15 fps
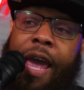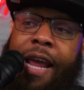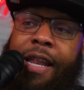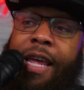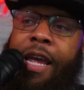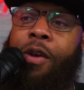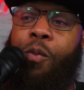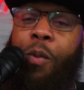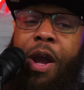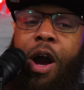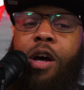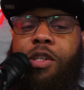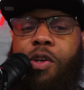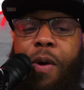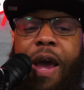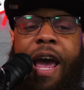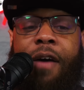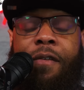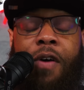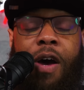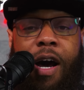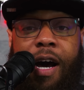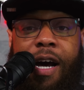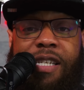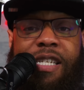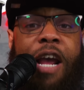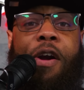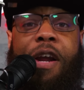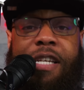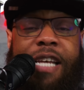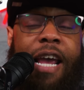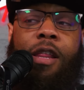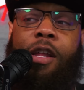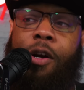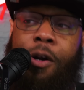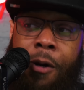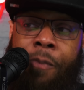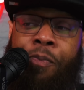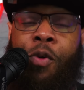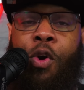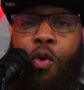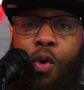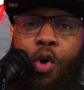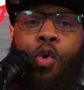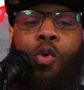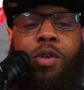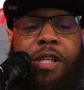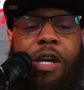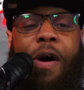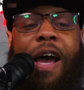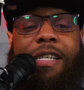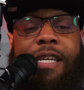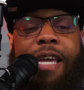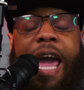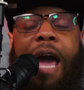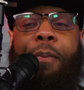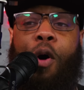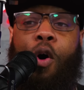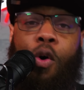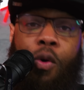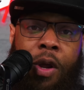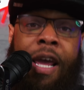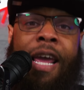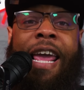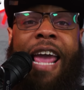And then we also have uh, Terry Taylor, who who still has a cap hold.